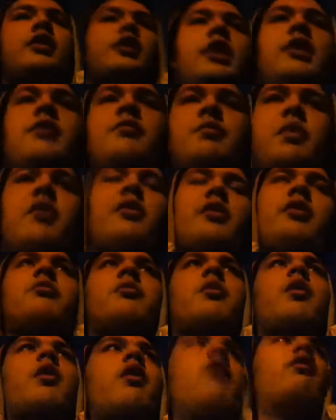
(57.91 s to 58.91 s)
Keep
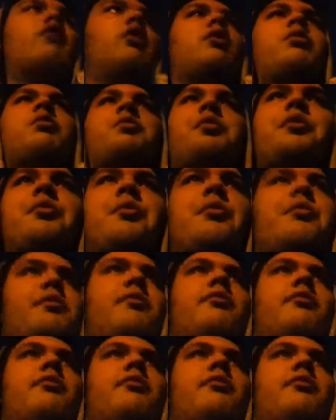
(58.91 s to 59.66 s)
putting more up